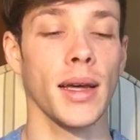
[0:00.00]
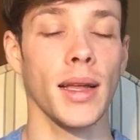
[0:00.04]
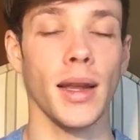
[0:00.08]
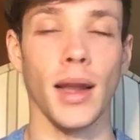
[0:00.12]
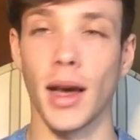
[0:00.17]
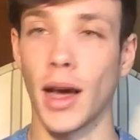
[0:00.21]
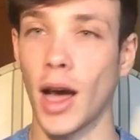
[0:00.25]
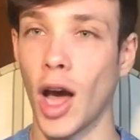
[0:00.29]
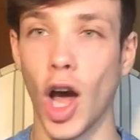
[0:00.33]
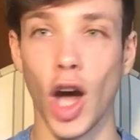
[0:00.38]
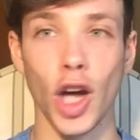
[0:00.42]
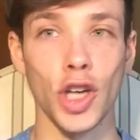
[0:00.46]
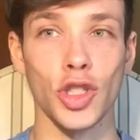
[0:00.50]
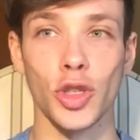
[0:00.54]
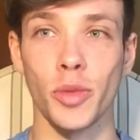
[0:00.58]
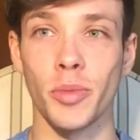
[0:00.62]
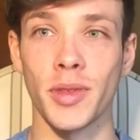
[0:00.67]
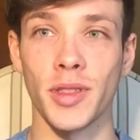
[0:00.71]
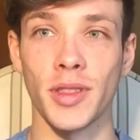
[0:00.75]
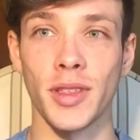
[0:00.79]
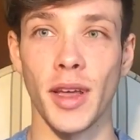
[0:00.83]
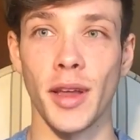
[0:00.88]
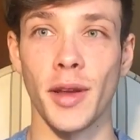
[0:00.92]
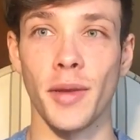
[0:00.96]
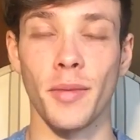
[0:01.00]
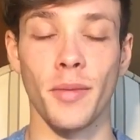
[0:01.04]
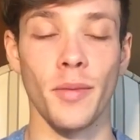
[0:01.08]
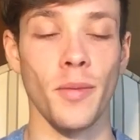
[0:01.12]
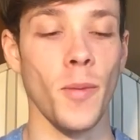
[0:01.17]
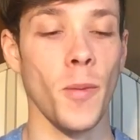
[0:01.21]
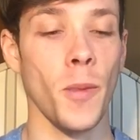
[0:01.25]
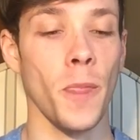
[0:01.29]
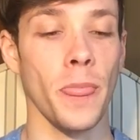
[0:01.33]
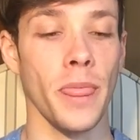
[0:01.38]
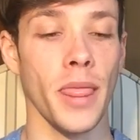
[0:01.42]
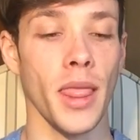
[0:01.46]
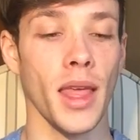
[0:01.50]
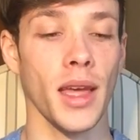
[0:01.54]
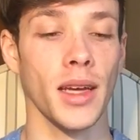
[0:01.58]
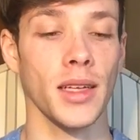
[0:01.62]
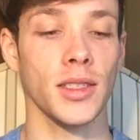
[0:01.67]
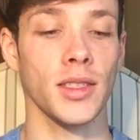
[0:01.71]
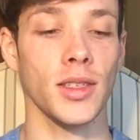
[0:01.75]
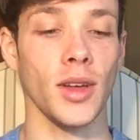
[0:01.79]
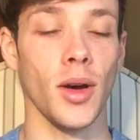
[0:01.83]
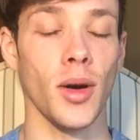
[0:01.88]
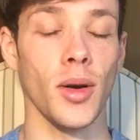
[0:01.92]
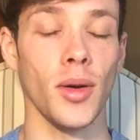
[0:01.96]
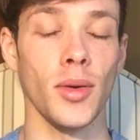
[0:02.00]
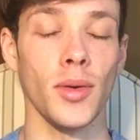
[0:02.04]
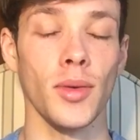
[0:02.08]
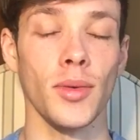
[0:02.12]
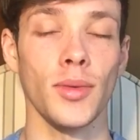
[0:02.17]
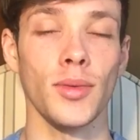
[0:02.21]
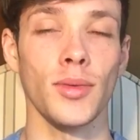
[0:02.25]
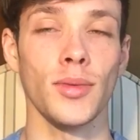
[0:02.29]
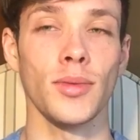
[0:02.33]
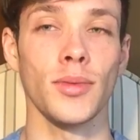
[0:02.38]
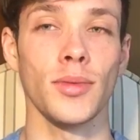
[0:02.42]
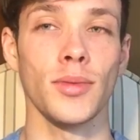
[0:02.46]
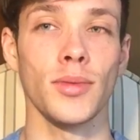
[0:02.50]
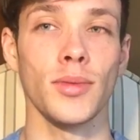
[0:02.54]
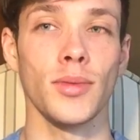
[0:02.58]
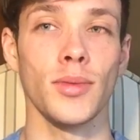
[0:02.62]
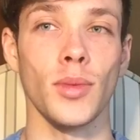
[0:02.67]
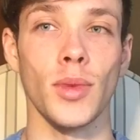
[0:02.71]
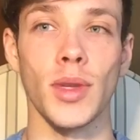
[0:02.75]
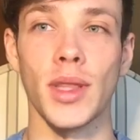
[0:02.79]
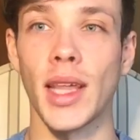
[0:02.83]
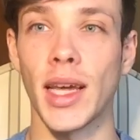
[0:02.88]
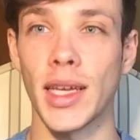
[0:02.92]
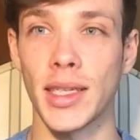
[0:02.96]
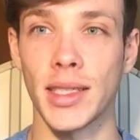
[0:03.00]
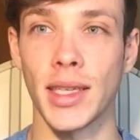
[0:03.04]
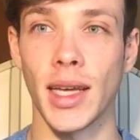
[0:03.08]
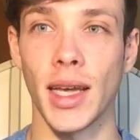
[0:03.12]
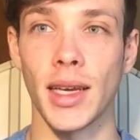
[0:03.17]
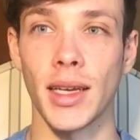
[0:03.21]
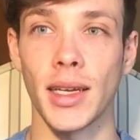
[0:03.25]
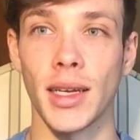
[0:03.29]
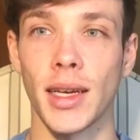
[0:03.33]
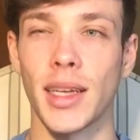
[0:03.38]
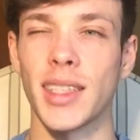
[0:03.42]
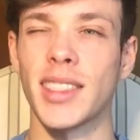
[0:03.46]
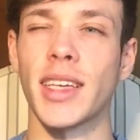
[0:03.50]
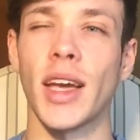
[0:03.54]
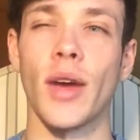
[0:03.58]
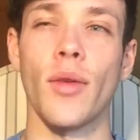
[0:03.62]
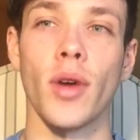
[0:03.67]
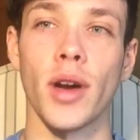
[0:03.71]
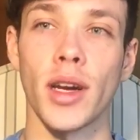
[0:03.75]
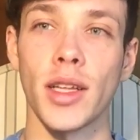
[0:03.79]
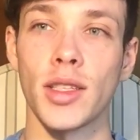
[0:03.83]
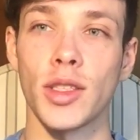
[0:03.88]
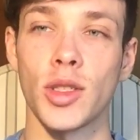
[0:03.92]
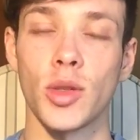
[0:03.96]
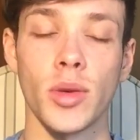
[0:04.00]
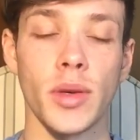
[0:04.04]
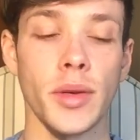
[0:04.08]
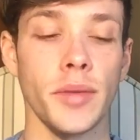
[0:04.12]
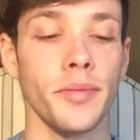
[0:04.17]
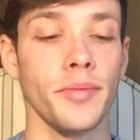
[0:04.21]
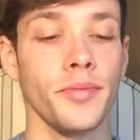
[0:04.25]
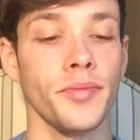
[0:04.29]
Like 100%. So with that said, let's get right into it.